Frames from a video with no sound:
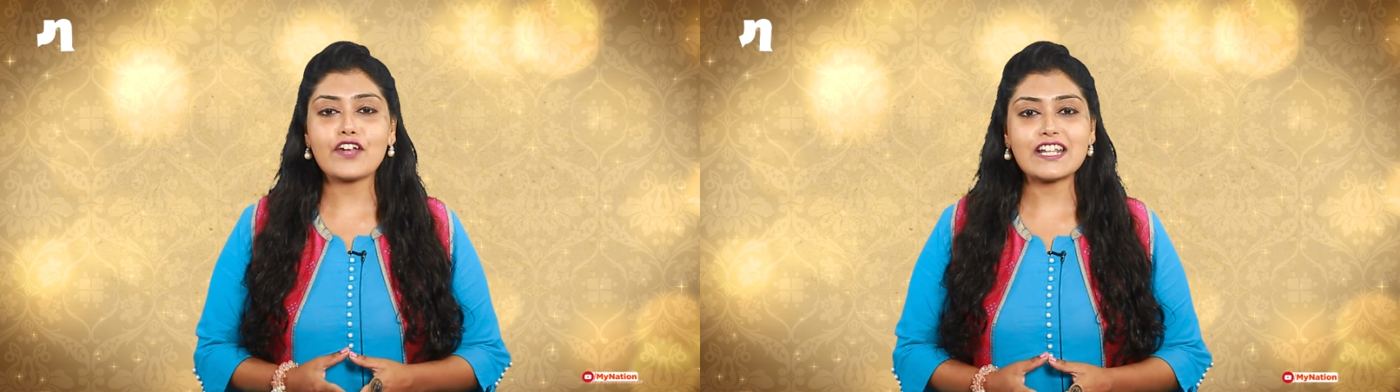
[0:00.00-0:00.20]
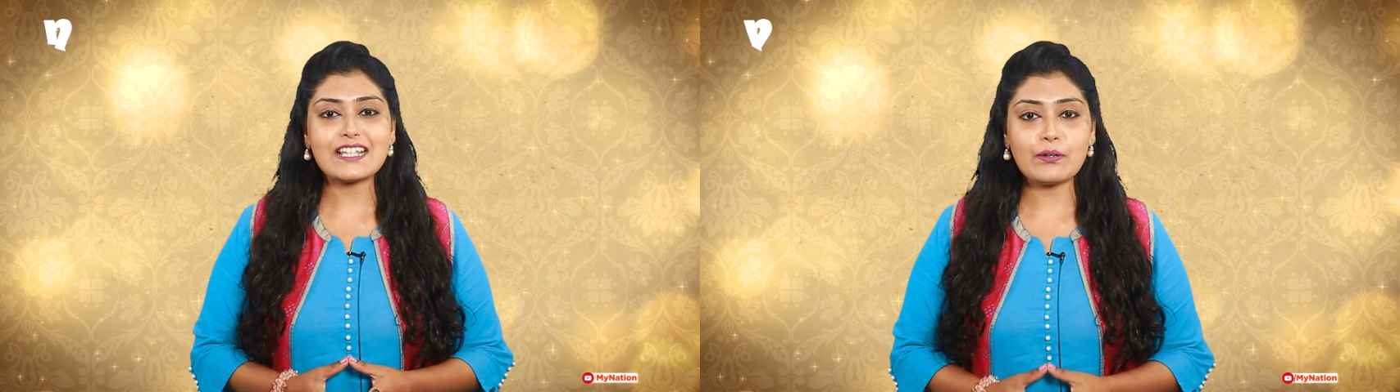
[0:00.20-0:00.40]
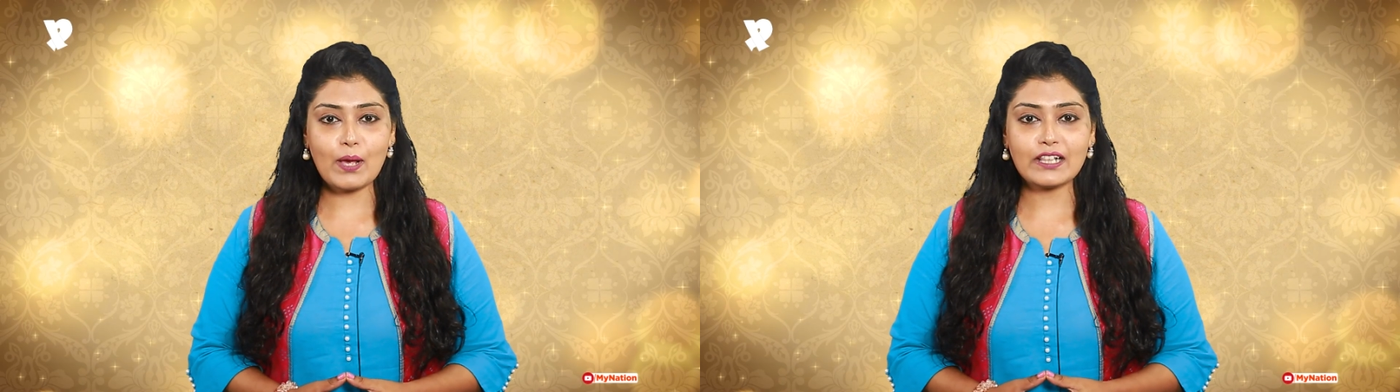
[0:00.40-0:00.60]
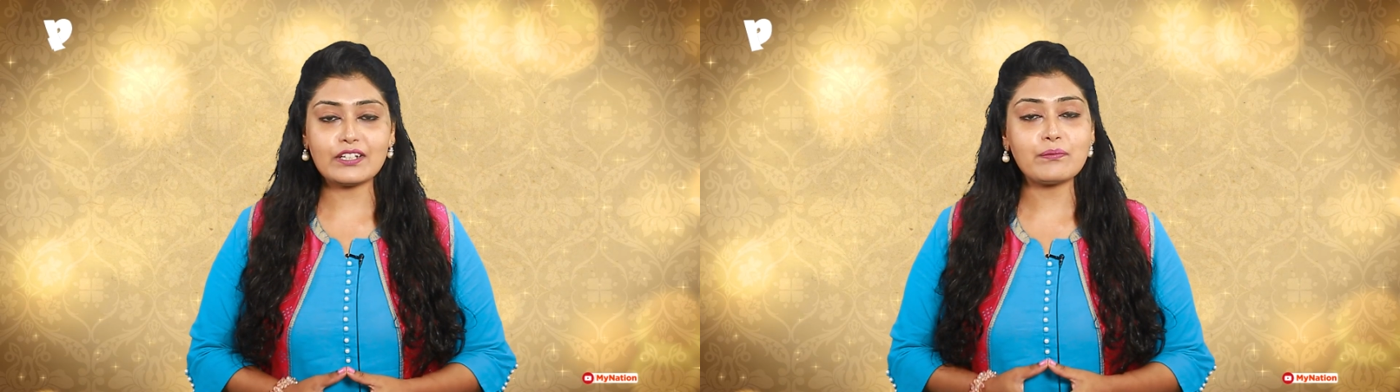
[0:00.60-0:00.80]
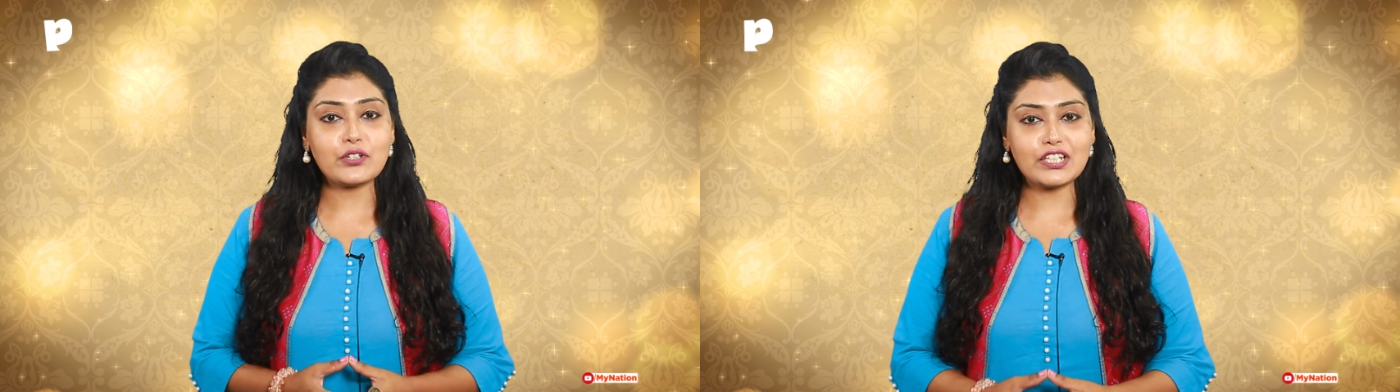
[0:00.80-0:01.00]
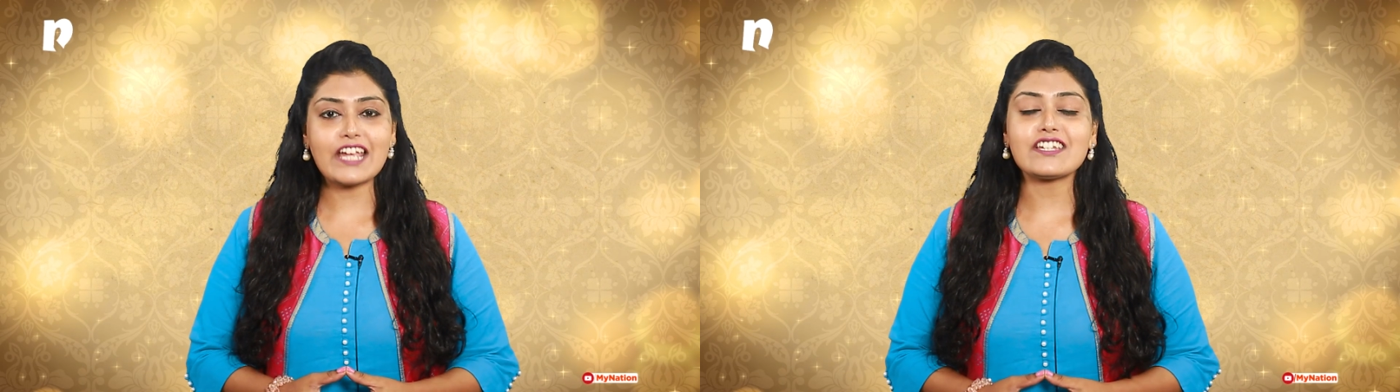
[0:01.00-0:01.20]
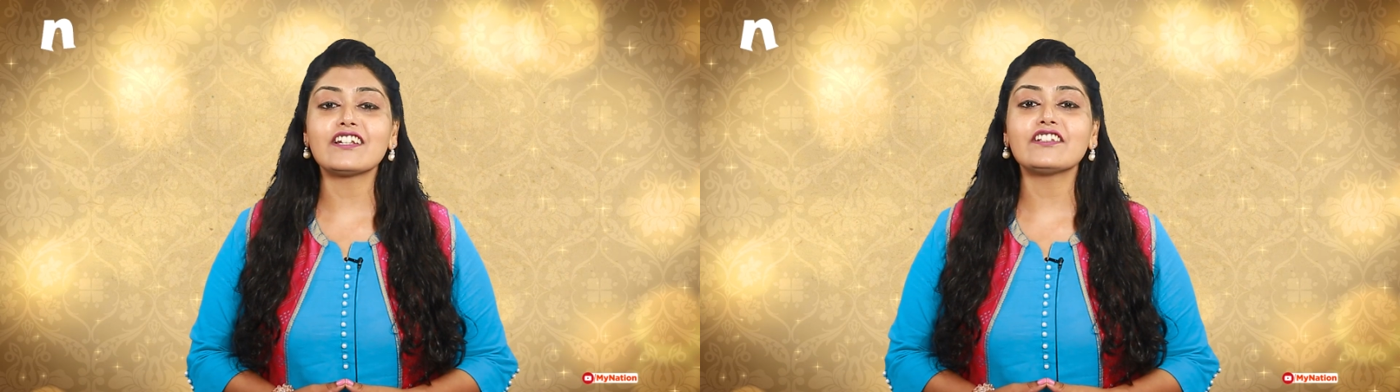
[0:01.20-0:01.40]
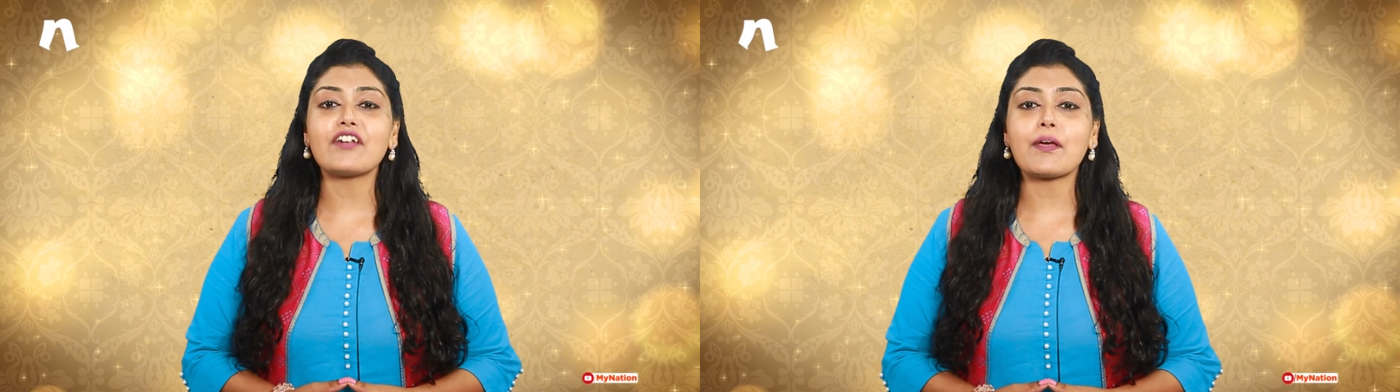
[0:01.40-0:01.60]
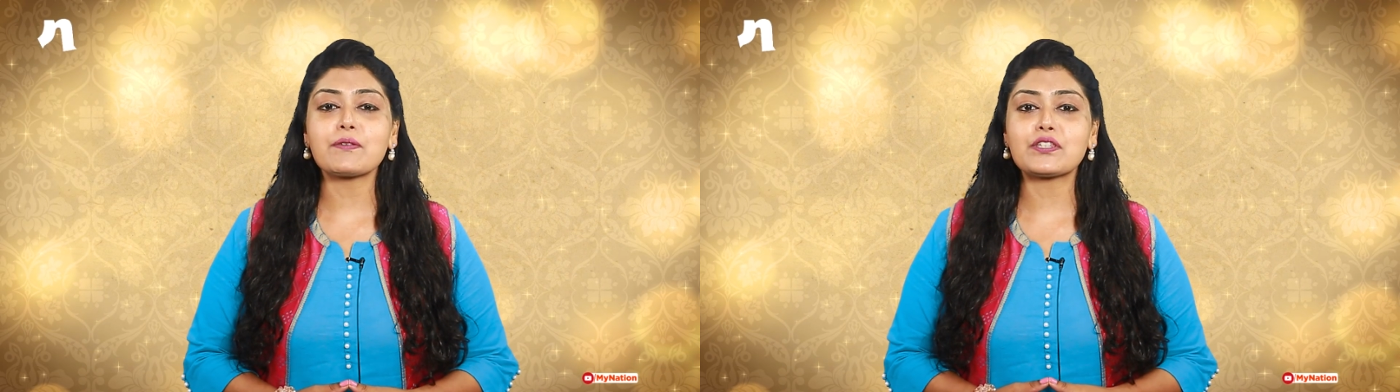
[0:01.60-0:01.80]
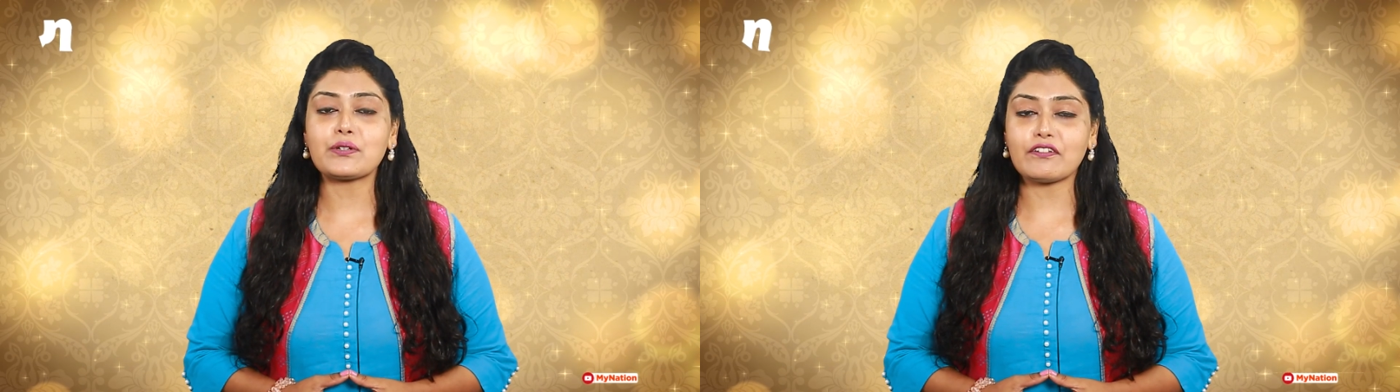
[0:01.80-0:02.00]
friends, and welcome to yet another
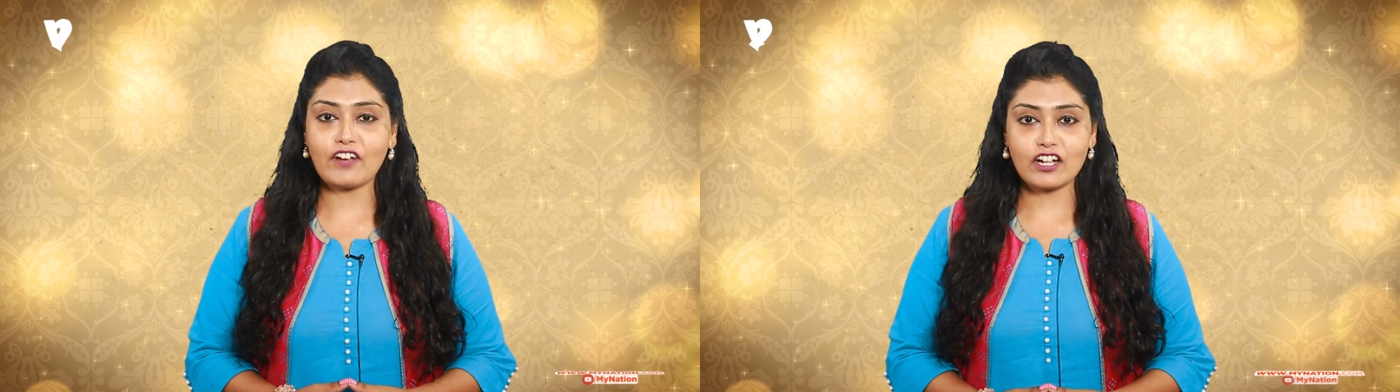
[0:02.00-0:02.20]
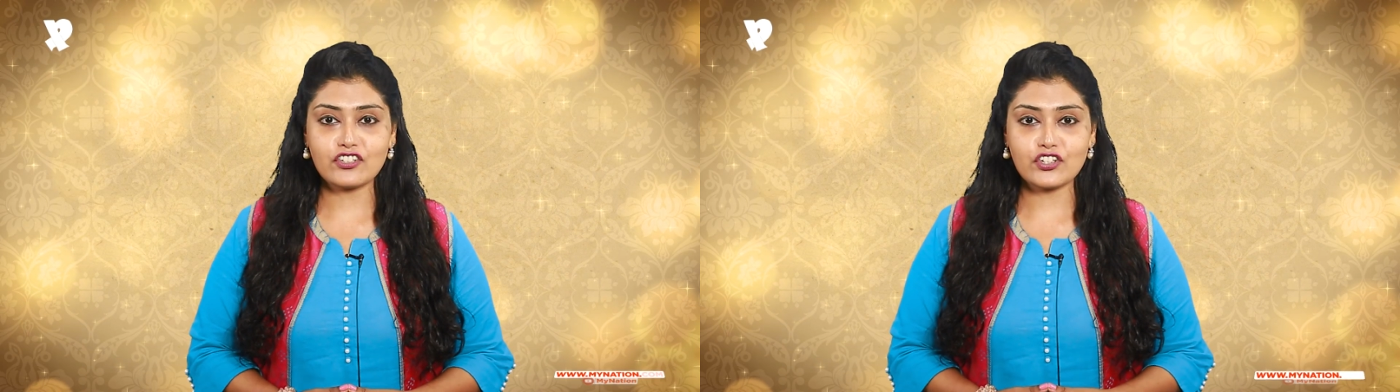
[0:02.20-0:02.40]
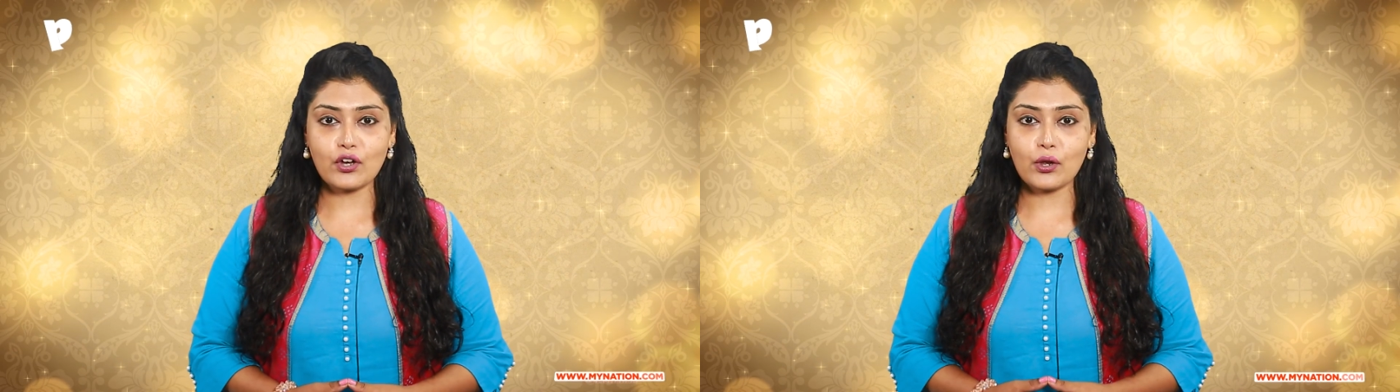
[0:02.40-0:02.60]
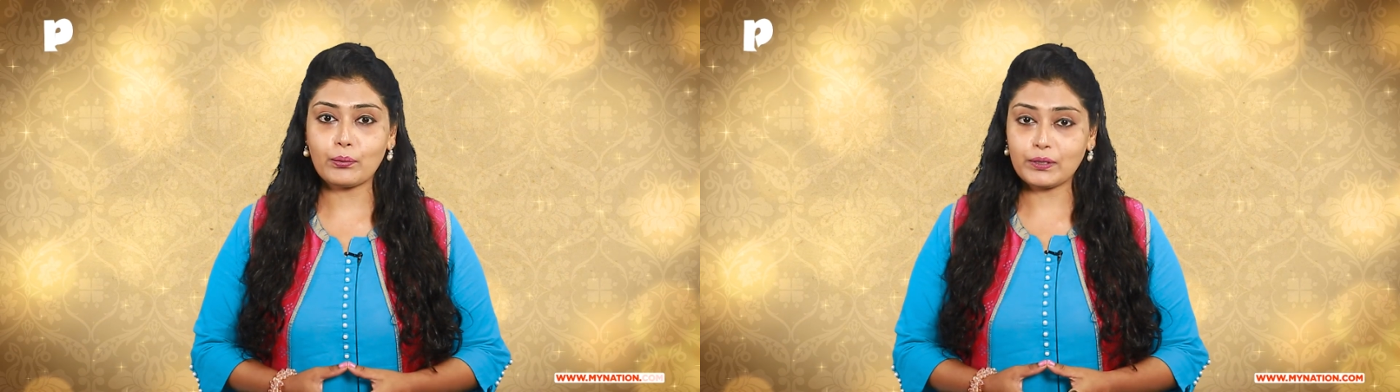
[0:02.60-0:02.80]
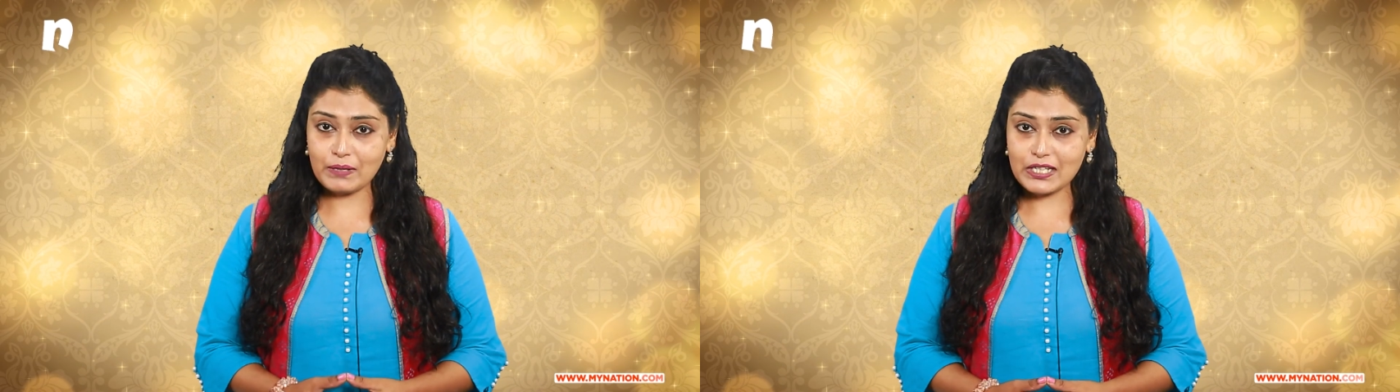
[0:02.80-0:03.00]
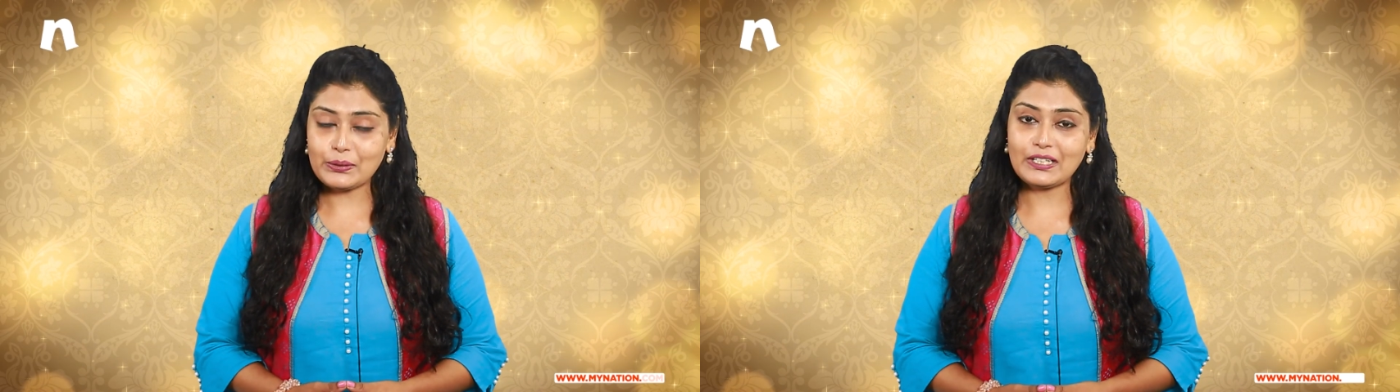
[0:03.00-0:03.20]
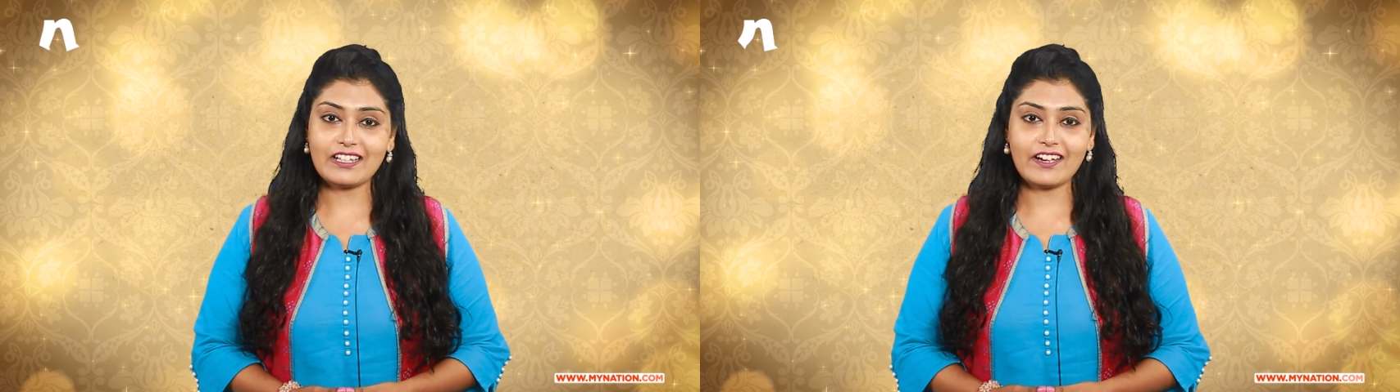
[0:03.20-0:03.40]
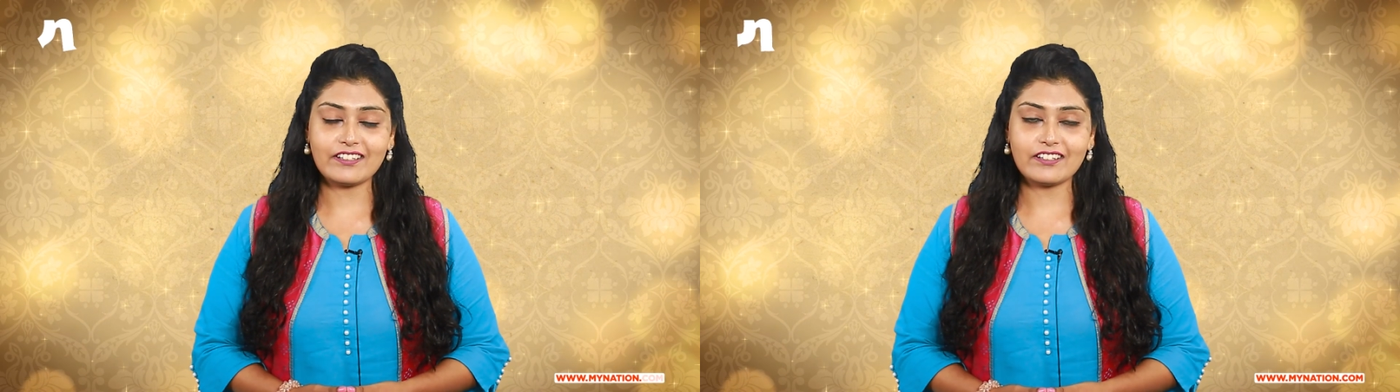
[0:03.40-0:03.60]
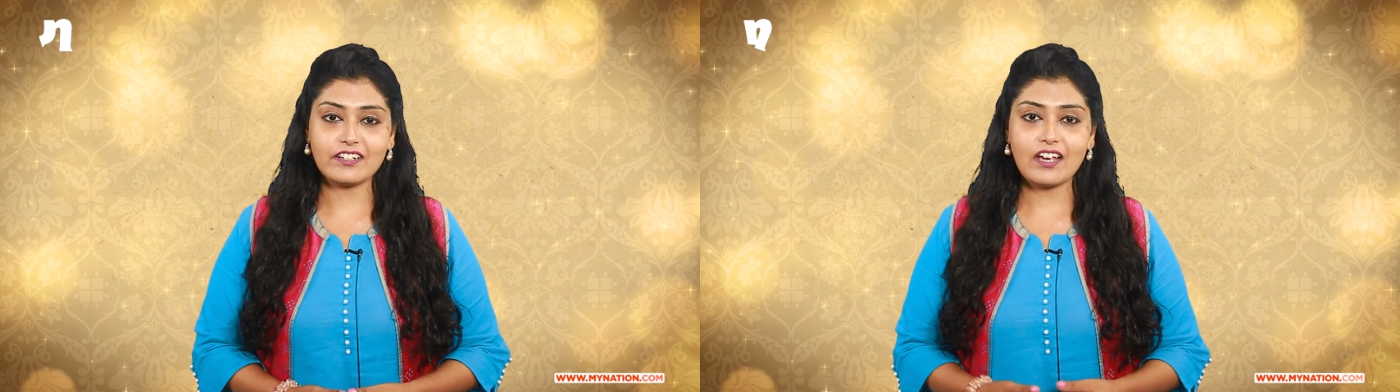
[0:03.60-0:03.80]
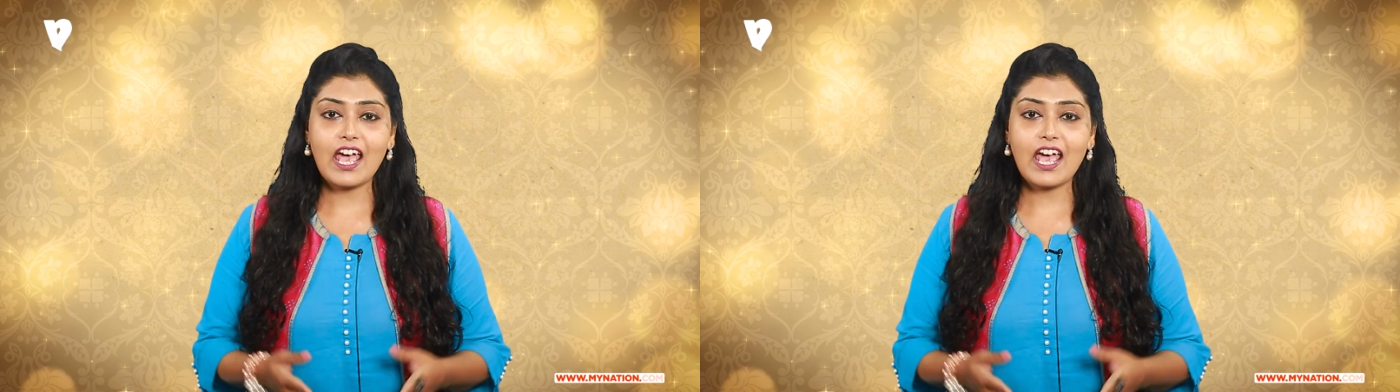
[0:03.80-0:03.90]
episode of Culture Shock with me, Sunita Iyer.